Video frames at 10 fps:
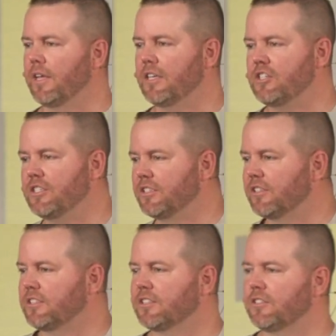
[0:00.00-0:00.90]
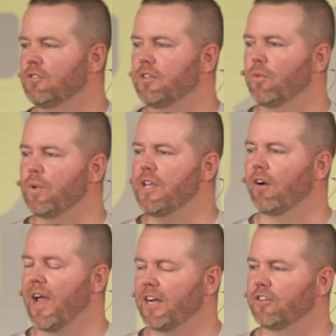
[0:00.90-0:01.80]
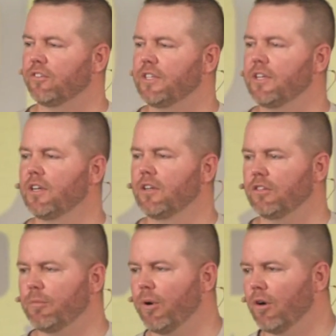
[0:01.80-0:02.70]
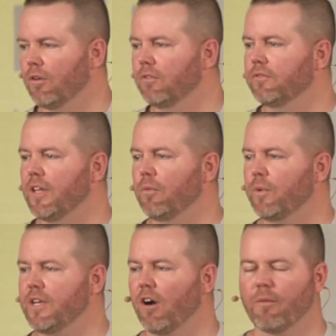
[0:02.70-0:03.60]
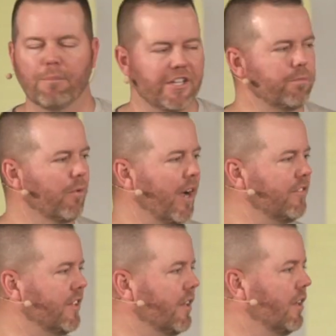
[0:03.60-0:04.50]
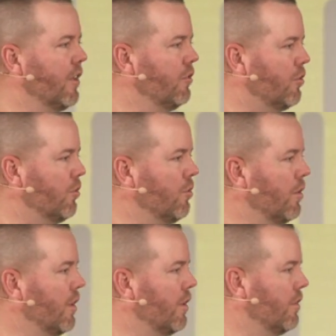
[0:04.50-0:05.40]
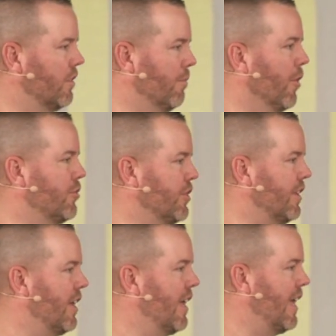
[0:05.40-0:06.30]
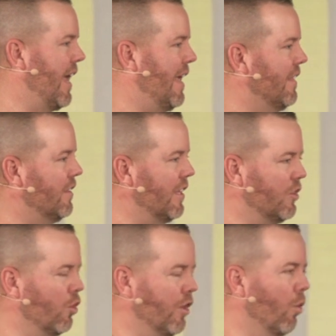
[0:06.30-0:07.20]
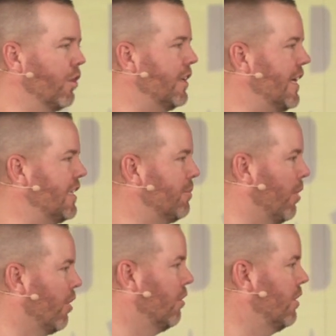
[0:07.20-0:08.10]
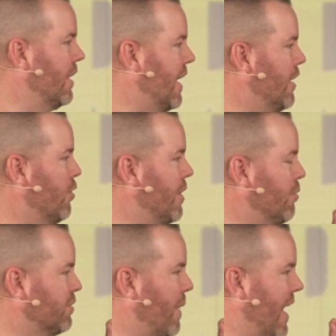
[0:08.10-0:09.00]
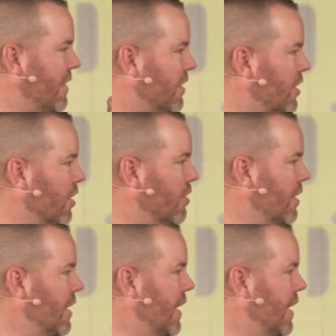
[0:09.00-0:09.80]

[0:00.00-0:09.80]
And Jesus lets us know that we are actually the pearl, that we are mesmerizing to the merchant. And in order to get the pearl, he knew he was buying the dirt.